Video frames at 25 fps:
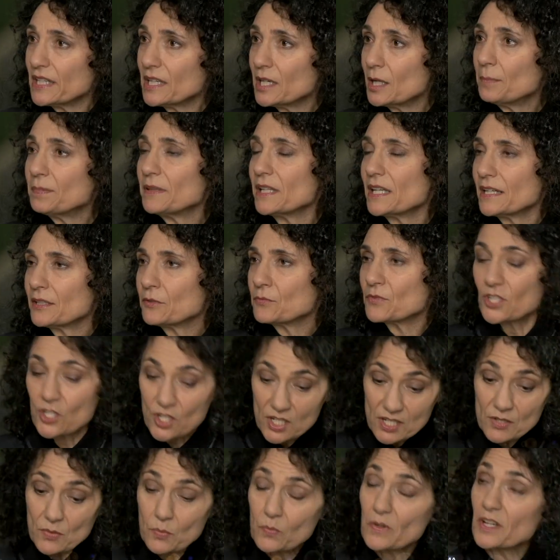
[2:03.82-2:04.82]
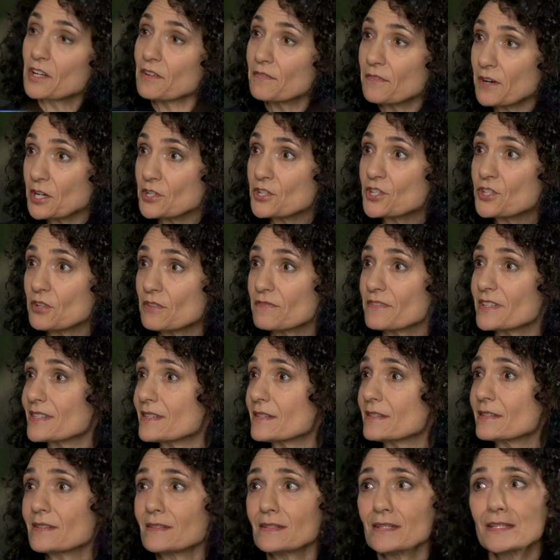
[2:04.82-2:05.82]
Helpline, which is one of our
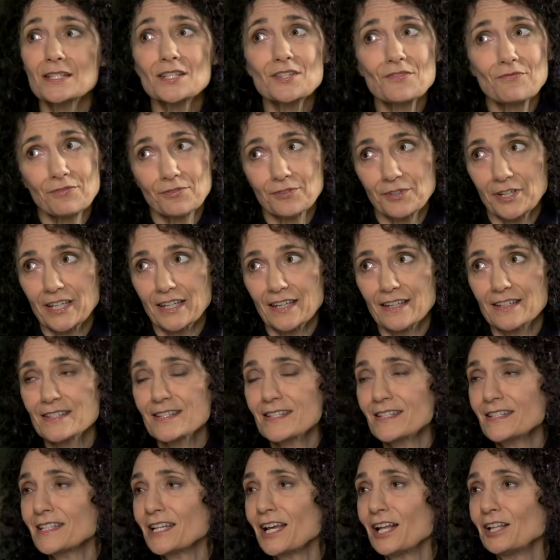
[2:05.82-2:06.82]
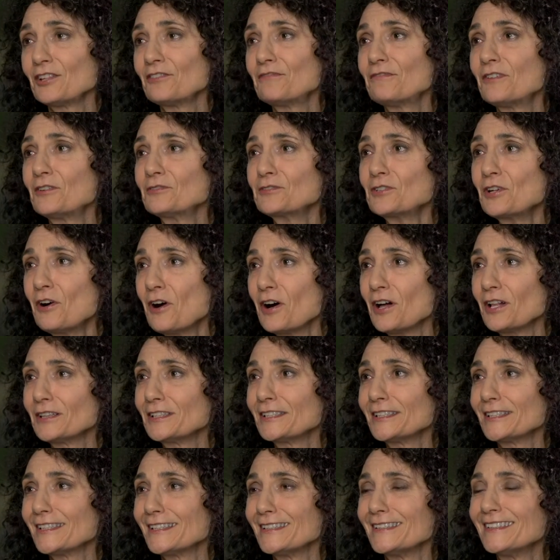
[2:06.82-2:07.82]
services, and it's free, it's a telephone
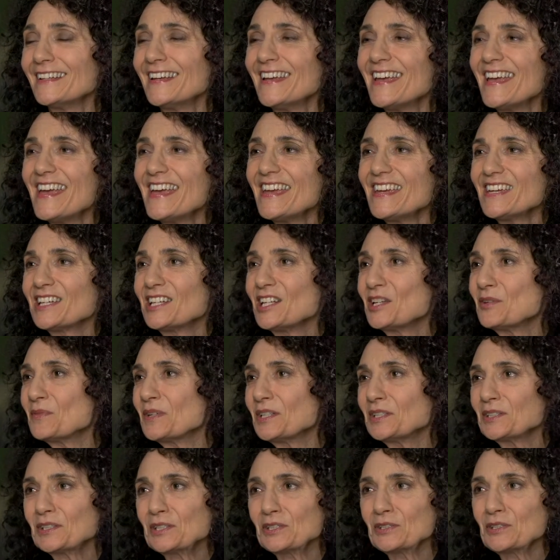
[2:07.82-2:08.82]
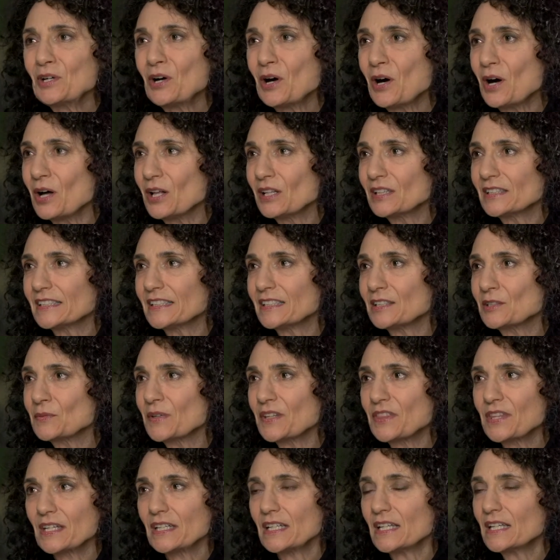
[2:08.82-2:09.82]
call-in. Anyone can call in
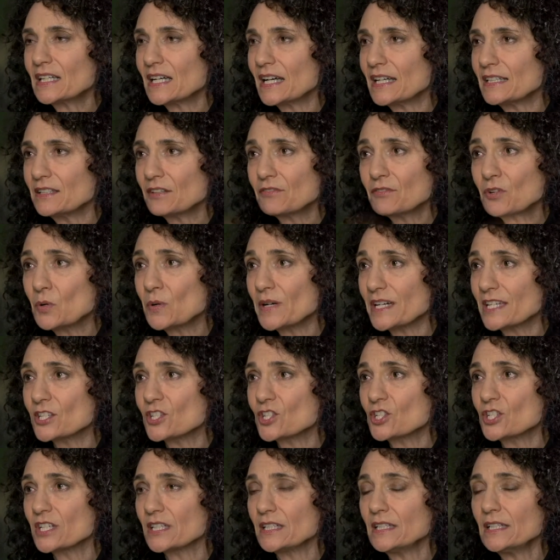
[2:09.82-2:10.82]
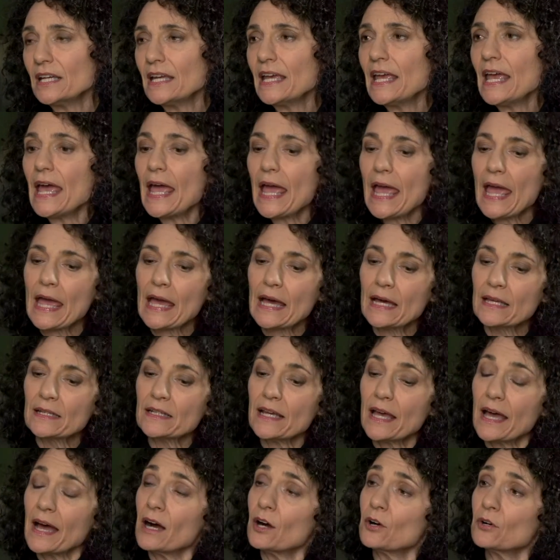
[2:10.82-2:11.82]
with any kind of question, and
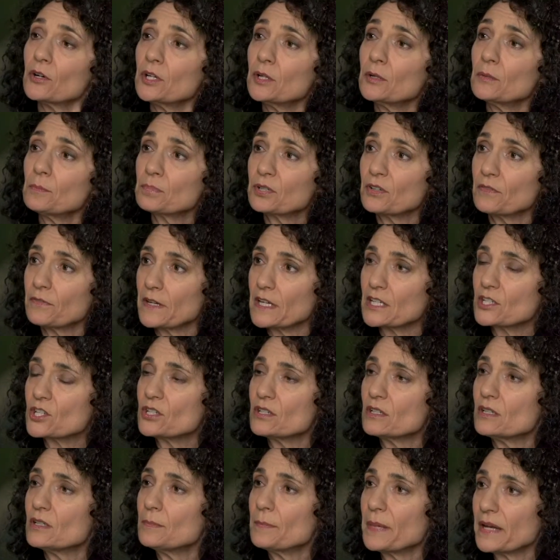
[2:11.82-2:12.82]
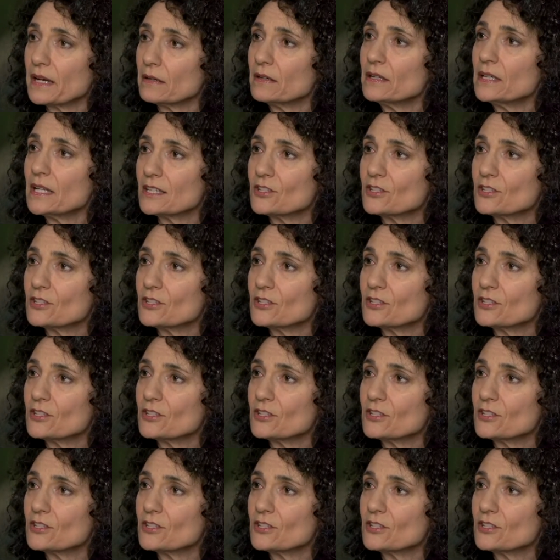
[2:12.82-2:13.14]
our professional parent